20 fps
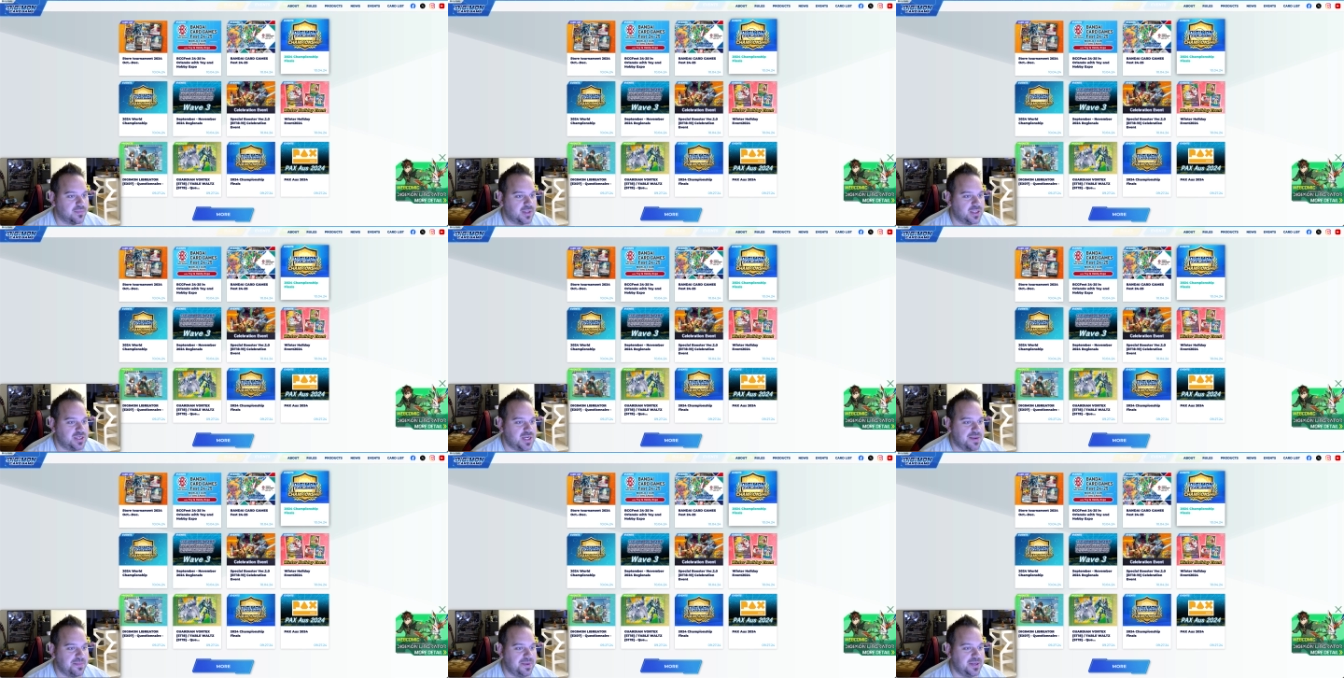
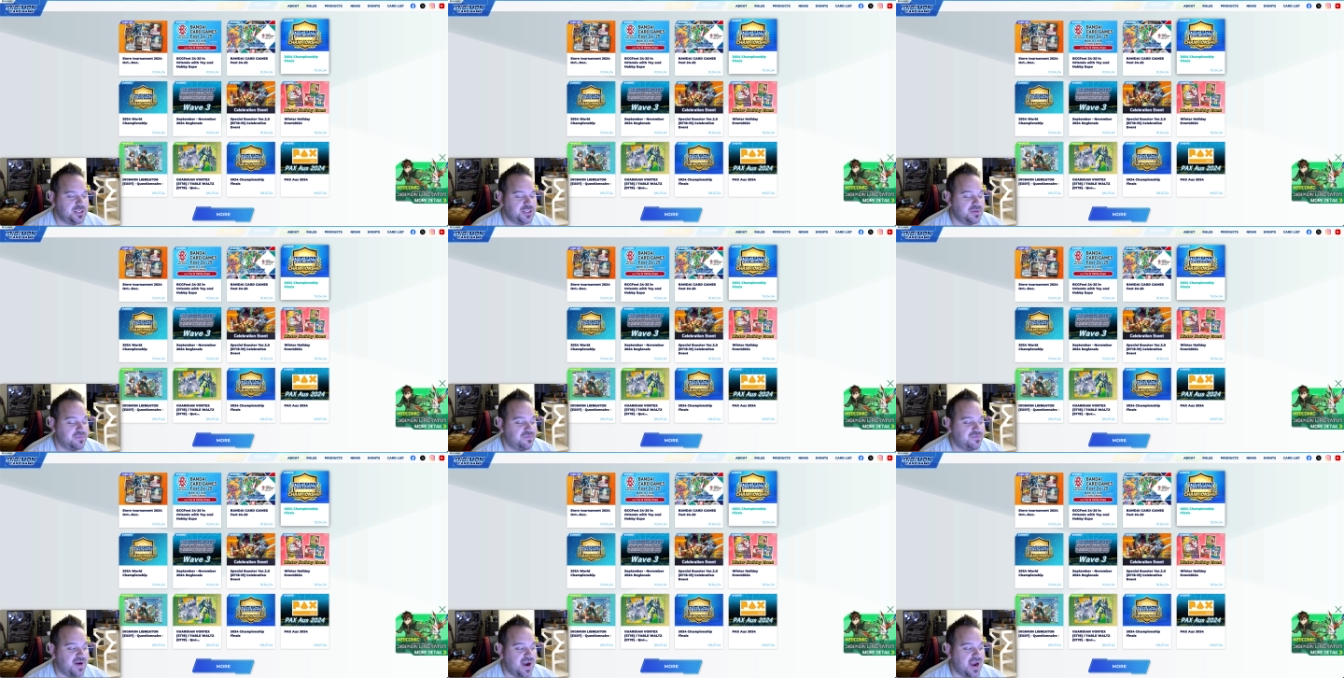
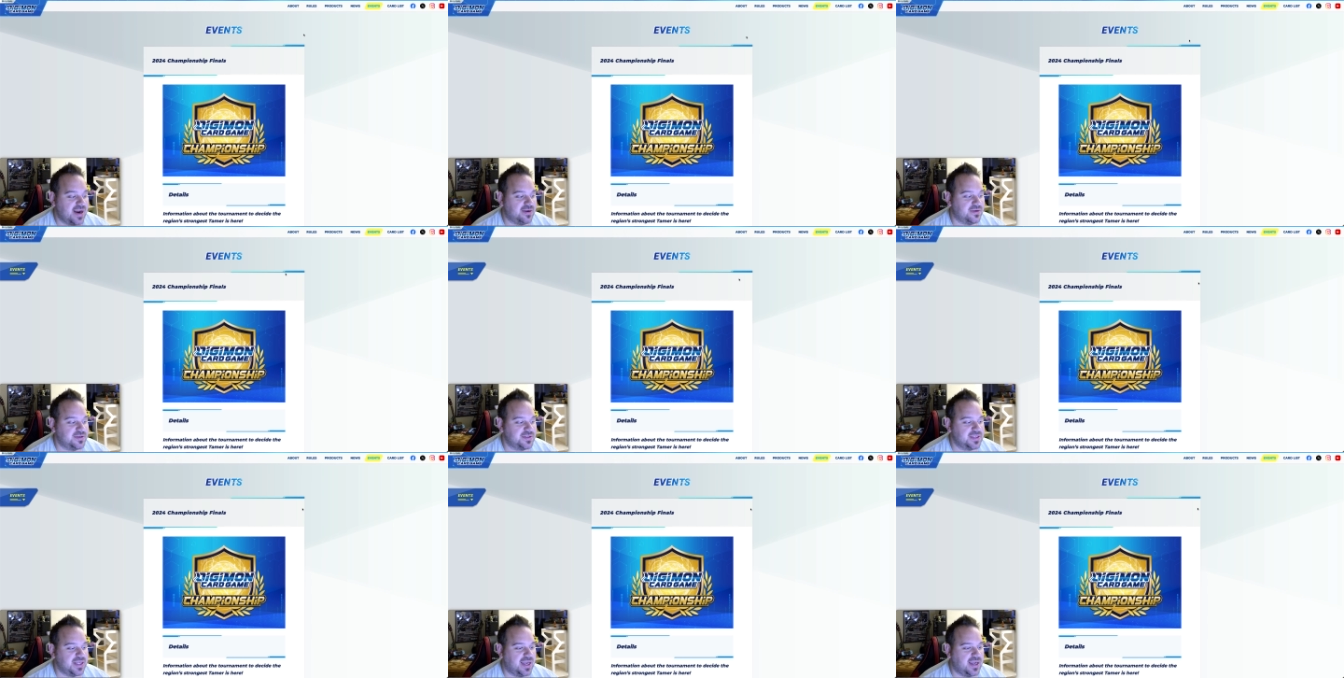championship
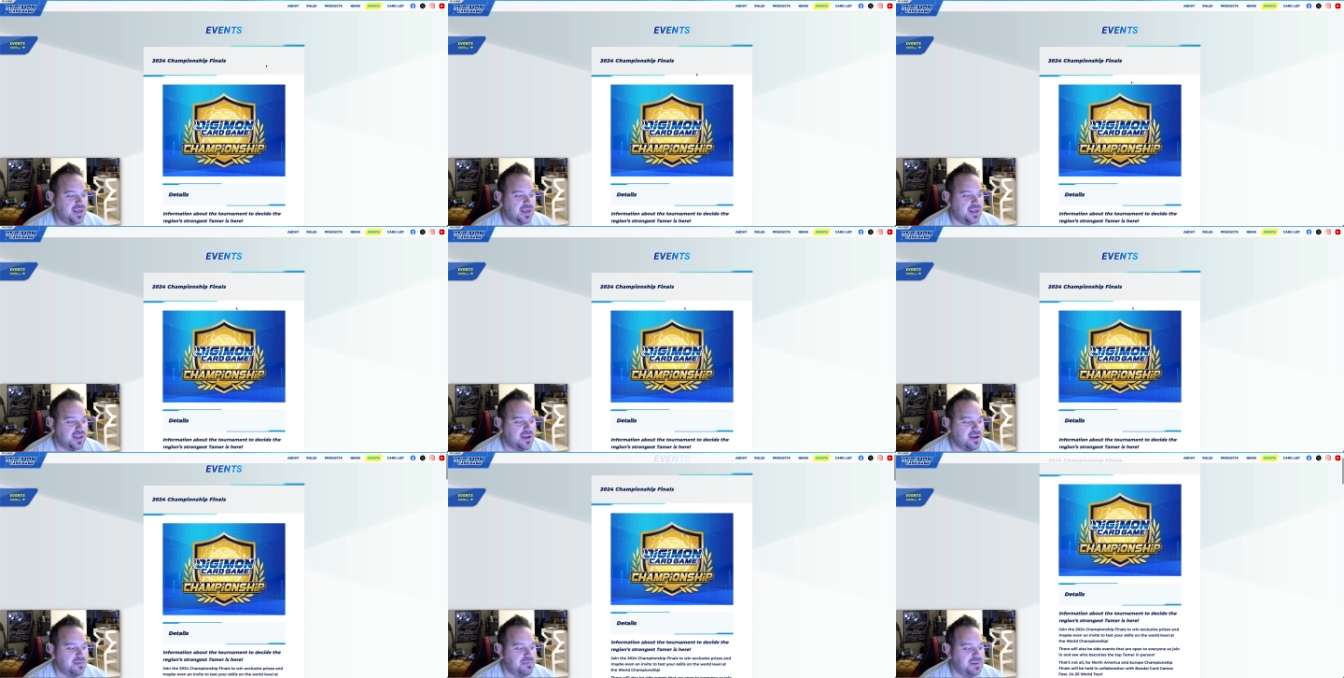finals,
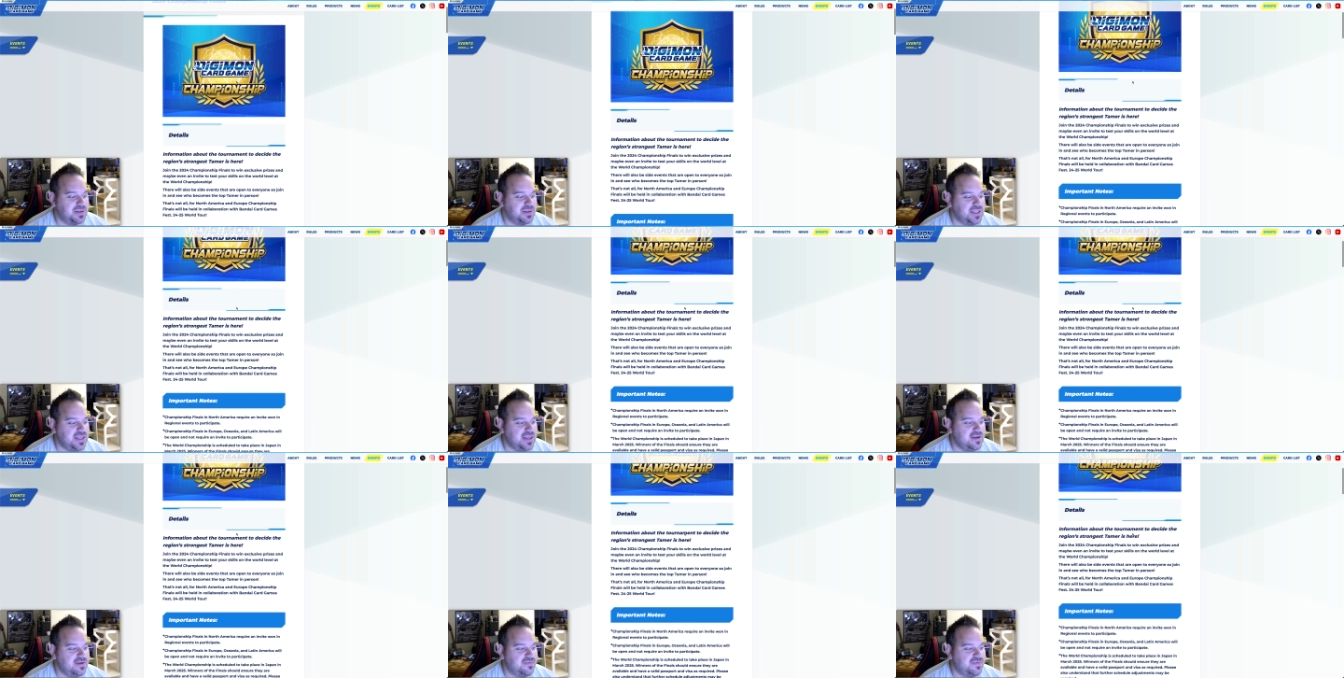I, I
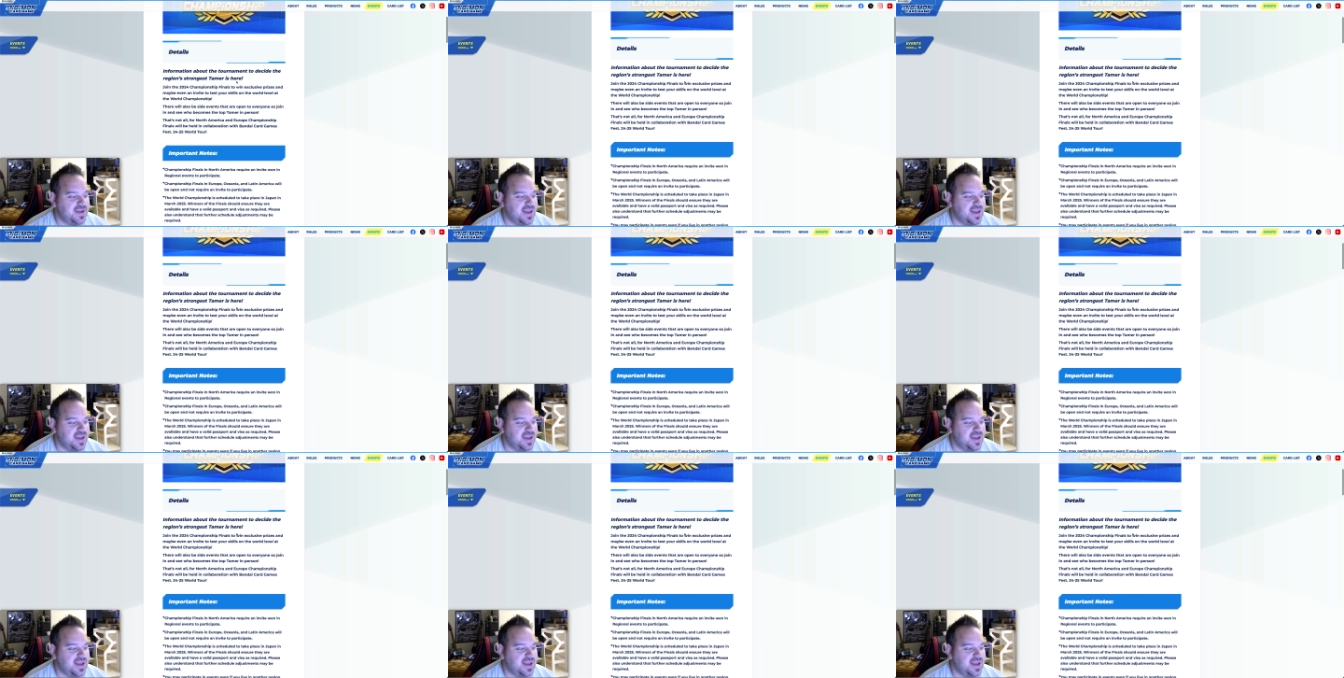believe.